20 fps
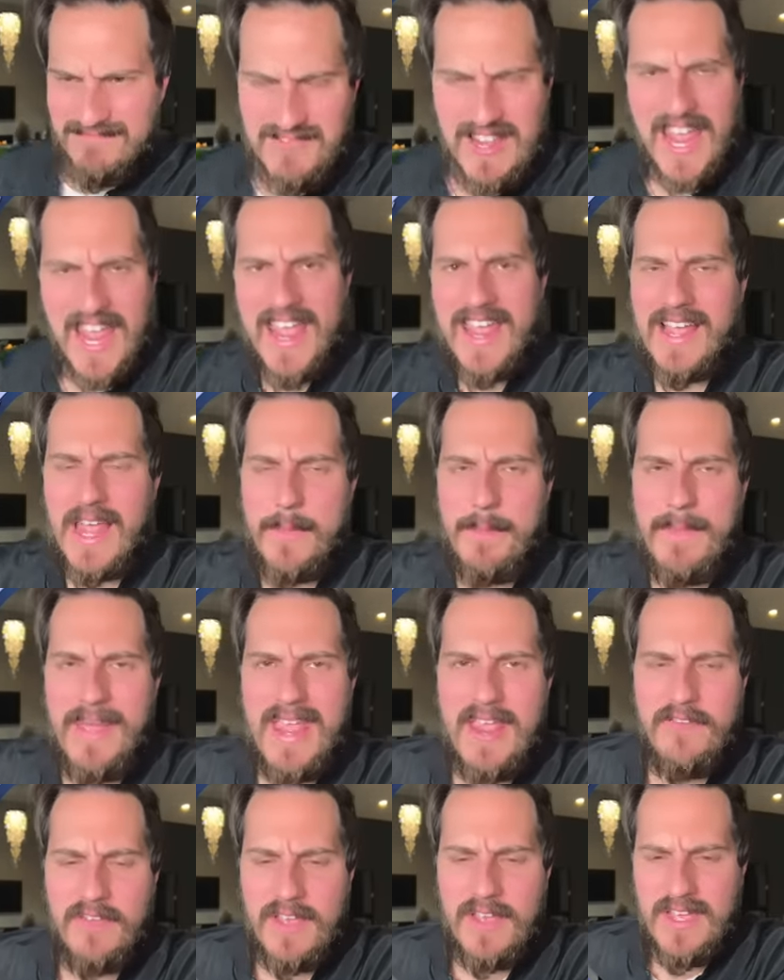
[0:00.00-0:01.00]
dang, I
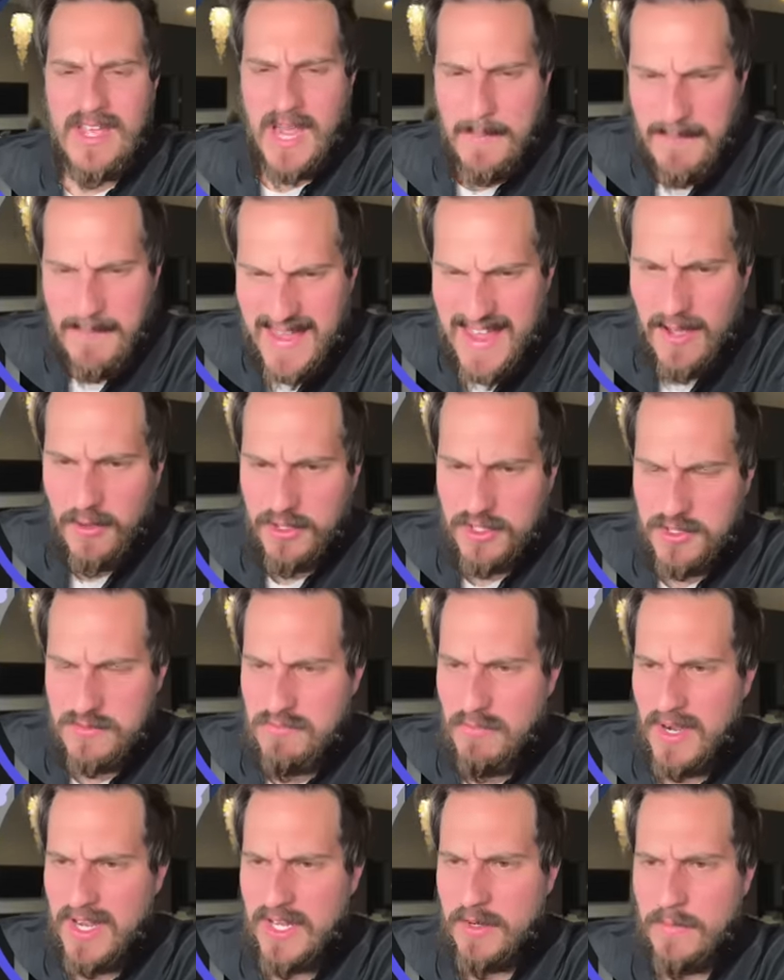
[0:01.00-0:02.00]
pay all this
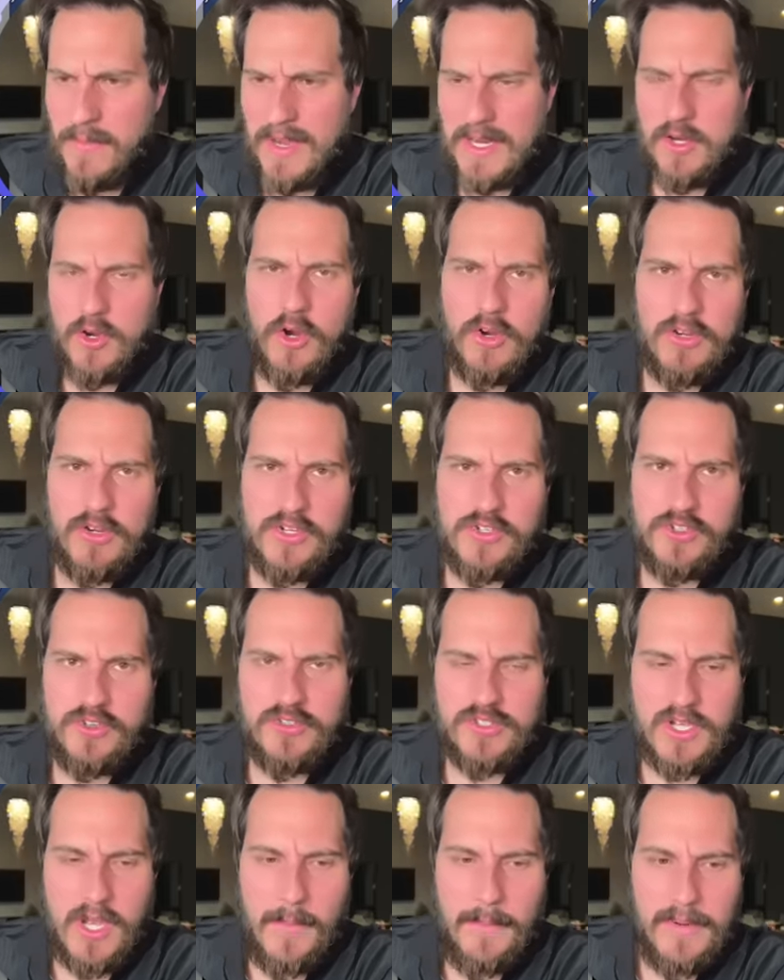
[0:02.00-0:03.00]
money to my car
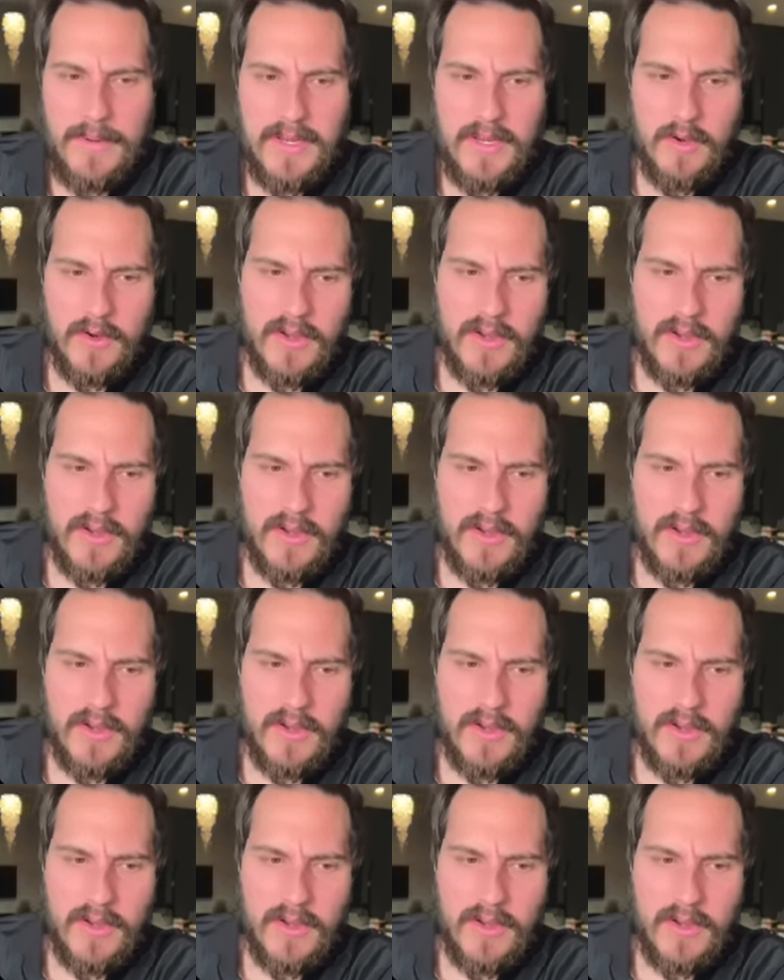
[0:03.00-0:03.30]
insurance company.